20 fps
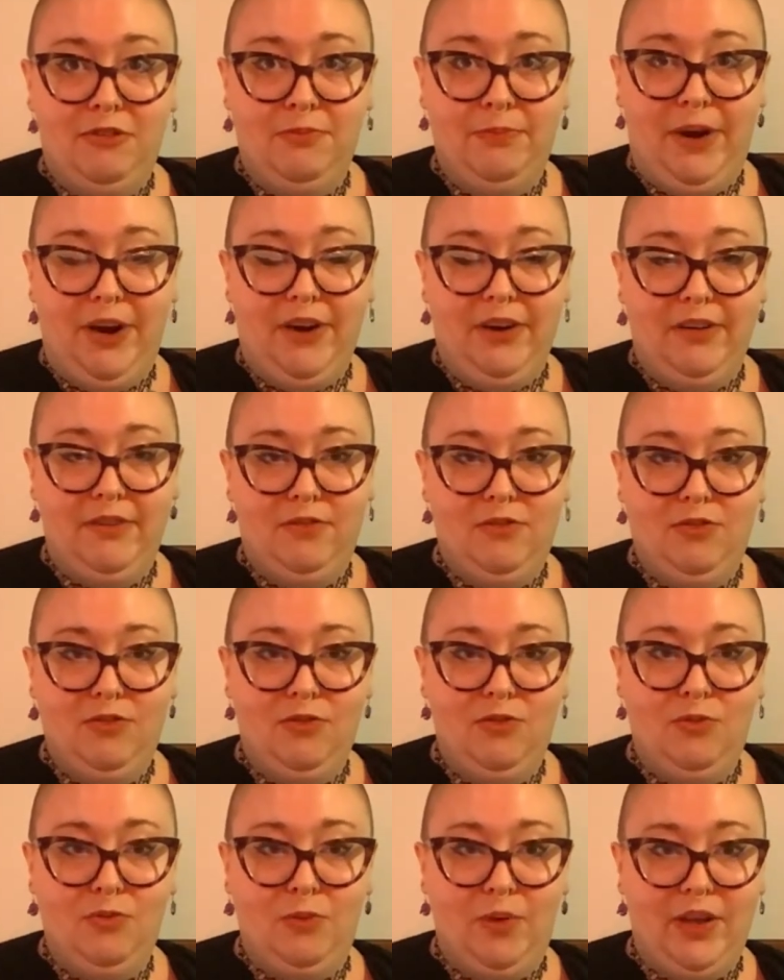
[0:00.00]

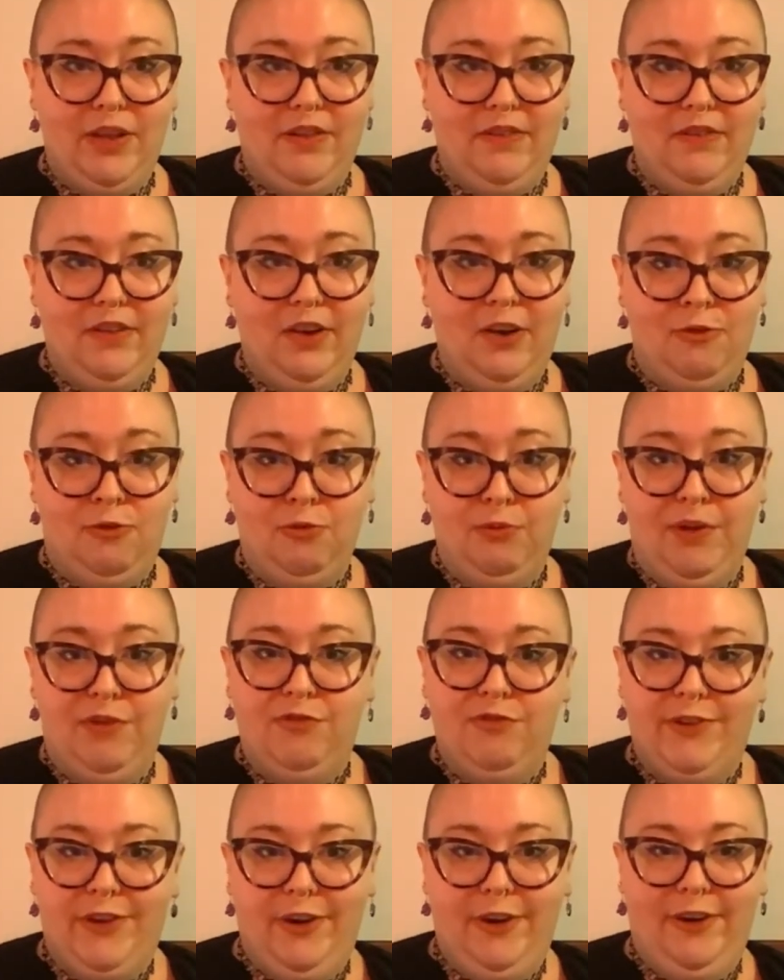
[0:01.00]
Sparks was a
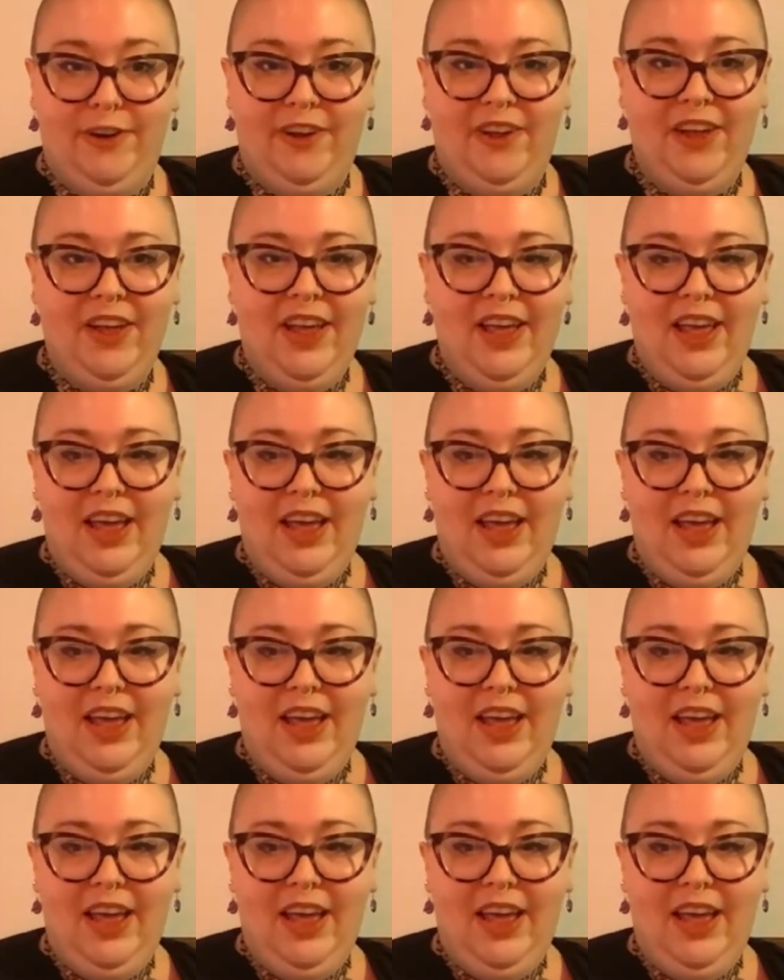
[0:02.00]
grifter